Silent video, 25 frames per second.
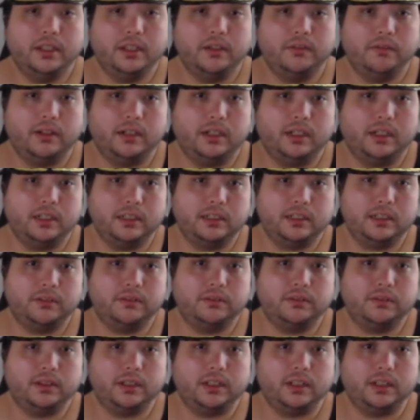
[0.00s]
but at the
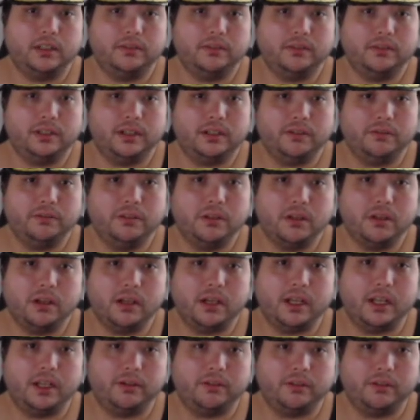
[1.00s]
same time that I'm not
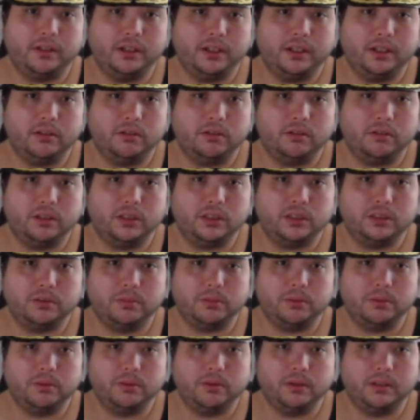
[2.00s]
angry or
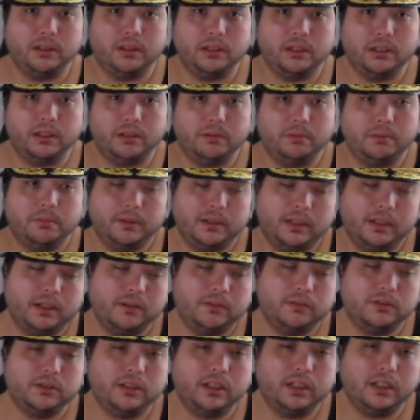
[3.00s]
disappointed, um, but
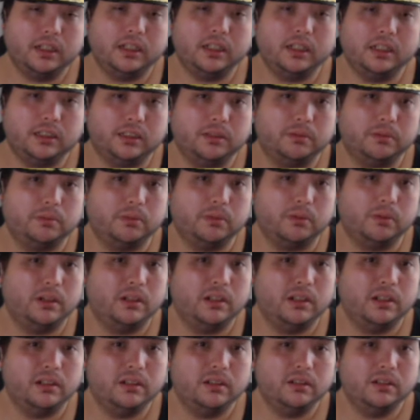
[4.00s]
I'm slightly
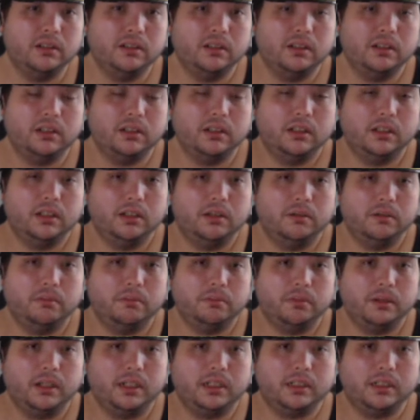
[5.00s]
disappointed,
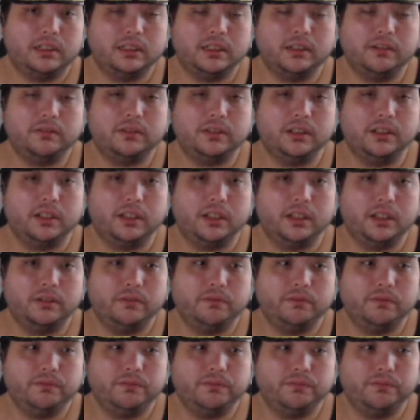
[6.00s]
but at the same time,